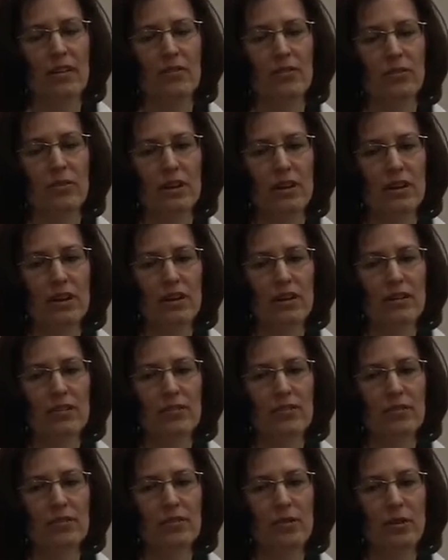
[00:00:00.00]
We
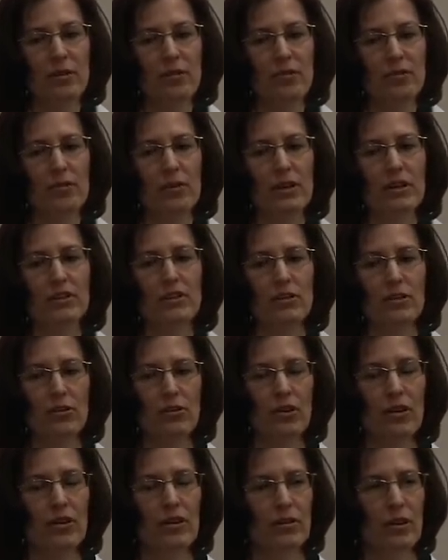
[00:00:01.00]
do
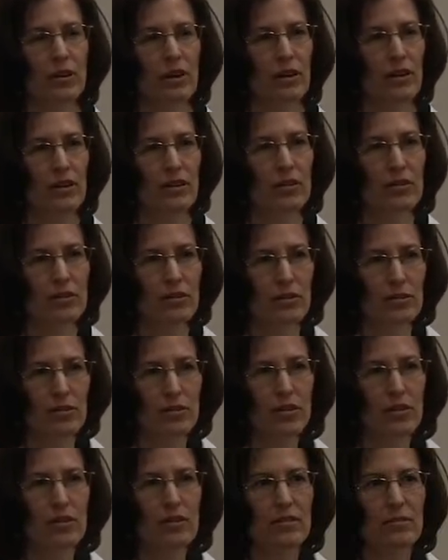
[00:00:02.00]

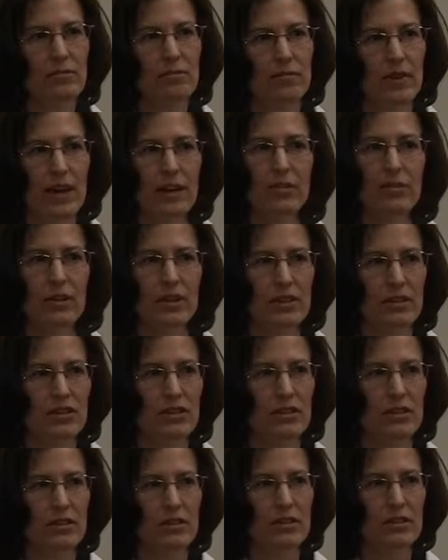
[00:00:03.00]
include many
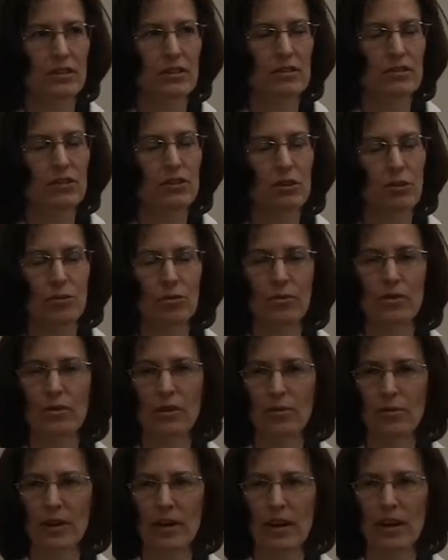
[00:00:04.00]
religions, so
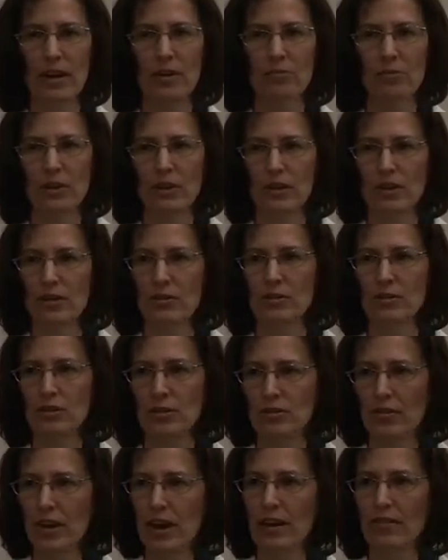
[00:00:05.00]
that we can't be accused
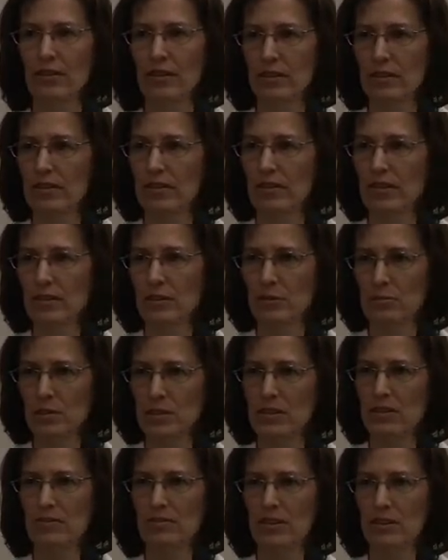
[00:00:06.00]
of having a
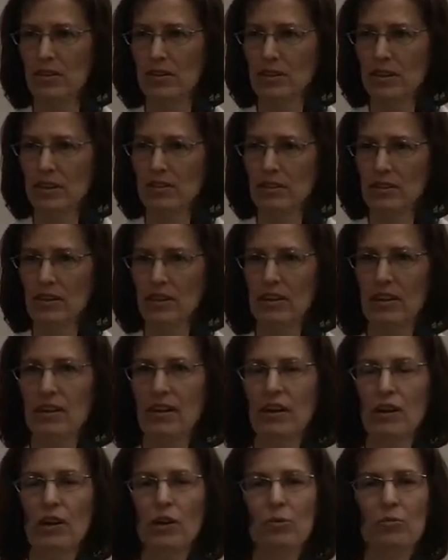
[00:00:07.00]
specific religion.
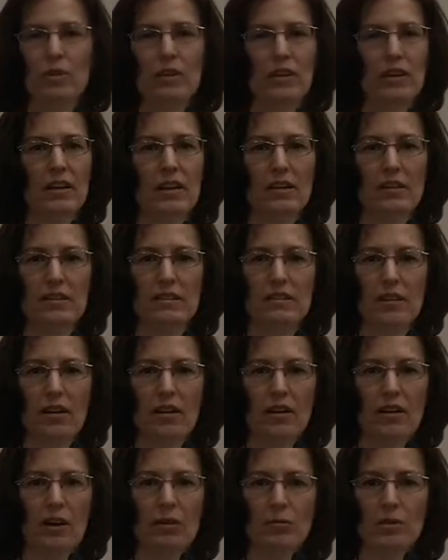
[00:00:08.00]
But the kids
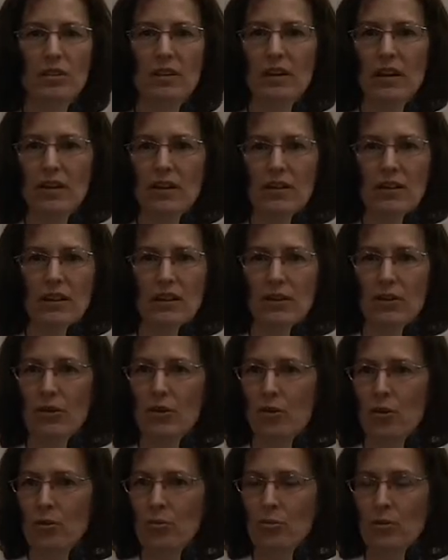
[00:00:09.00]
are able to carry their
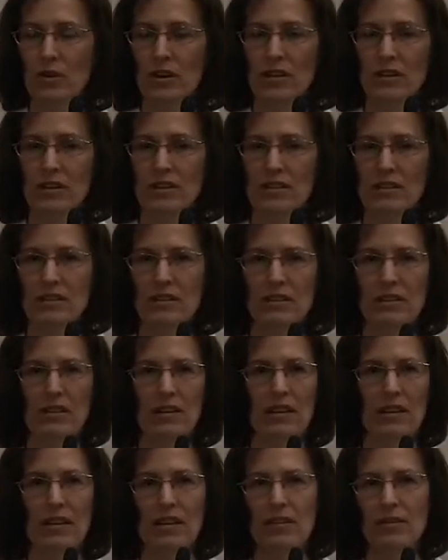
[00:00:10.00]
core books.
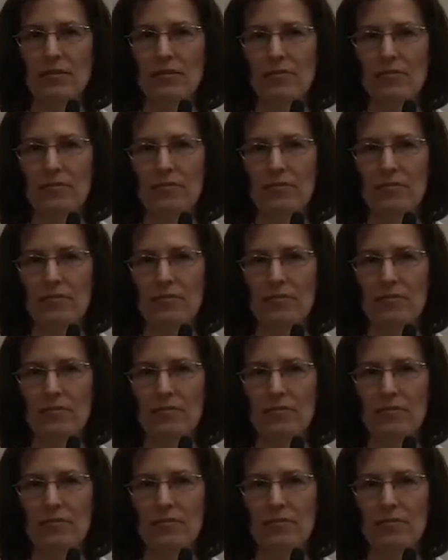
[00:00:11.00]
They